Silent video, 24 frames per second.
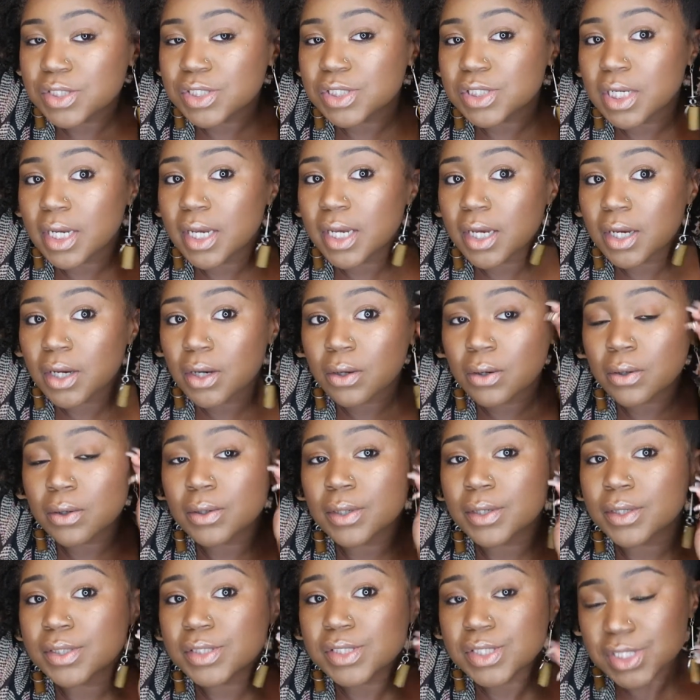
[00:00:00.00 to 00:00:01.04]

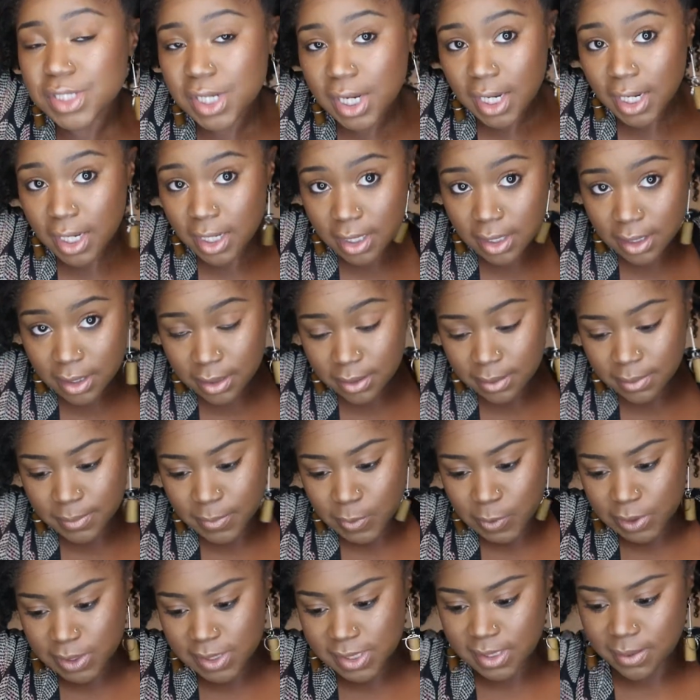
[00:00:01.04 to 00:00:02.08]
gel or jam
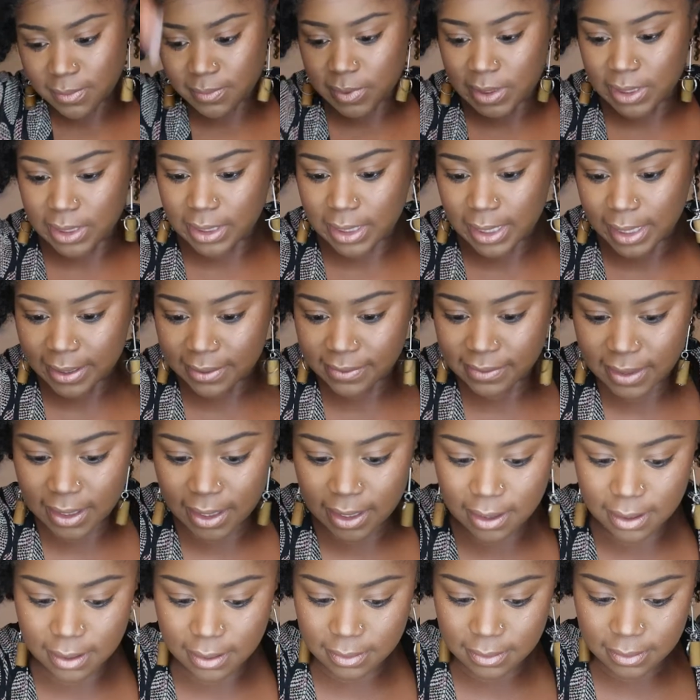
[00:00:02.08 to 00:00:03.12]
or something like
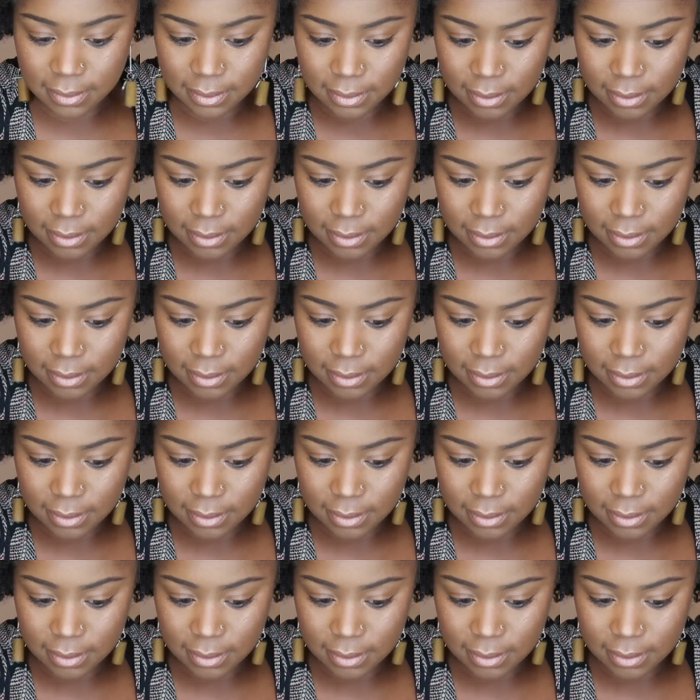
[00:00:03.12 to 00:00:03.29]
that.